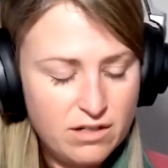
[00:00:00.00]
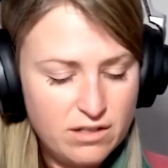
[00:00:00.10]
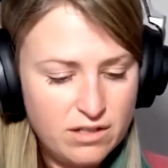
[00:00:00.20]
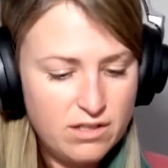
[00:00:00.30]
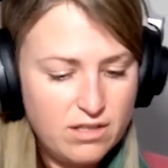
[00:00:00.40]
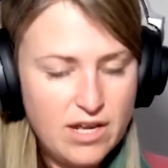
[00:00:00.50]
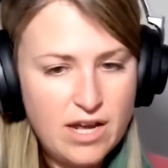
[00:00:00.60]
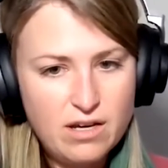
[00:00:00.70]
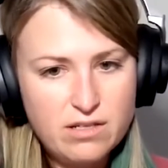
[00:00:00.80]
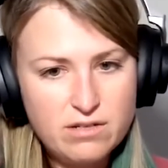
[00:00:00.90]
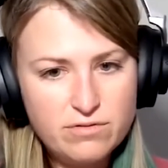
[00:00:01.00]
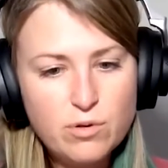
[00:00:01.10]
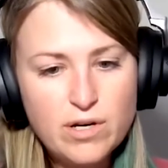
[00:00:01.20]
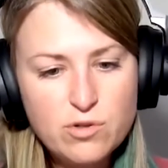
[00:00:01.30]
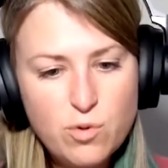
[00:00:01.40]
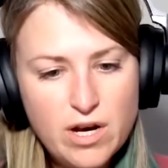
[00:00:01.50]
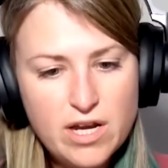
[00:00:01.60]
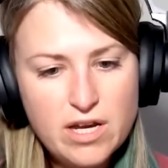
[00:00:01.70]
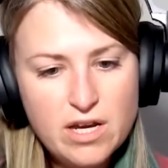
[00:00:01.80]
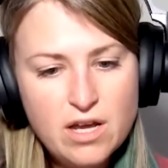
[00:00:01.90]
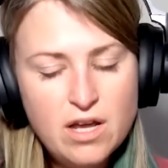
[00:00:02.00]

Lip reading: the chaos of 2020.